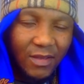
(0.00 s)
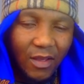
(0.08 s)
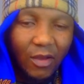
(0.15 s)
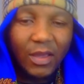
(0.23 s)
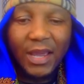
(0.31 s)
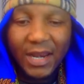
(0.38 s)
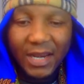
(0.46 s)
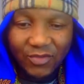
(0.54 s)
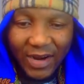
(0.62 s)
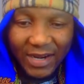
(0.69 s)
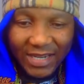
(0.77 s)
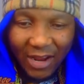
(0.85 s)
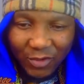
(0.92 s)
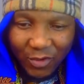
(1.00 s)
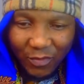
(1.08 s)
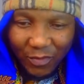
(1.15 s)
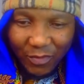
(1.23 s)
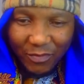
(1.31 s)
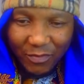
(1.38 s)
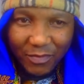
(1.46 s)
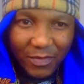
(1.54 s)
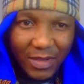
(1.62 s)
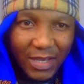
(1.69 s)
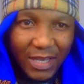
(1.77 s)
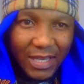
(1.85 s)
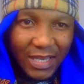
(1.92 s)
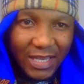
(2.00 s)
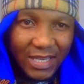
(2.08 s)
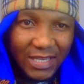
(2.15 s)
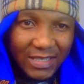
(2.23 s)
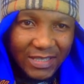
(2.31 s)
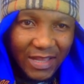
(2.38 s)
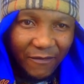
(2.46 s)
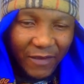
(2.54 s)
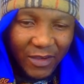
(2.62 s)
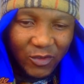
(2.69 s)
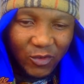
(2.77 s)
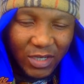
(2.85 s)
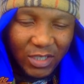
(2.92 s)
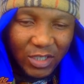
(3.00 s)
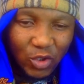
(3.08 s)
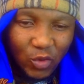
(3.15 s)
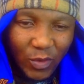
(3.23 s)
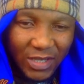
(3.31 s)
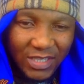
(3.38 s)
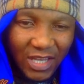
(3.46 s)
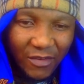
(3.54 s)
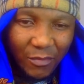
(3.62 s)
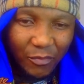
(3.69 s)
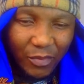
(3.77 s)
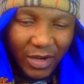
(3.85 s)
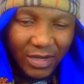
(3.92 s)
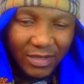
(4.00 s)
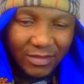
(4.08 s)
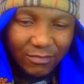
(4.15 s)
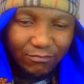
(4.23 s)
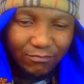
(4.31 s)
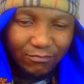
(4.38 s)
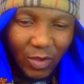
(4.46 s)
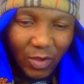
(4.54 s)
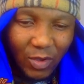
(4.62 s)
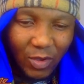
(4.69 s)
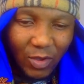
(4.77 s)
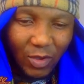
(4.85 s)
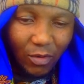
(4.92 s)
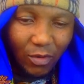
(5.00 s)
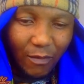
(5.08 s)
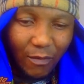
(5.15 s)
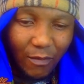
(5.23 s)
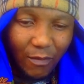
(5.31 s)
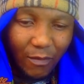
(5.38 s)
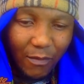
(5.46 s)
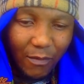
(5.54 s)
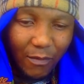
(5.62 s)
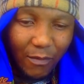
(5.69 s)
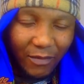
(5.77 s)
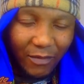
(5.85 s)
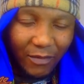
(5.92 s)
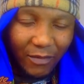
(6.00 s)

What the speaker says: okay, let's write down. So is the first one is 27 point, bigga.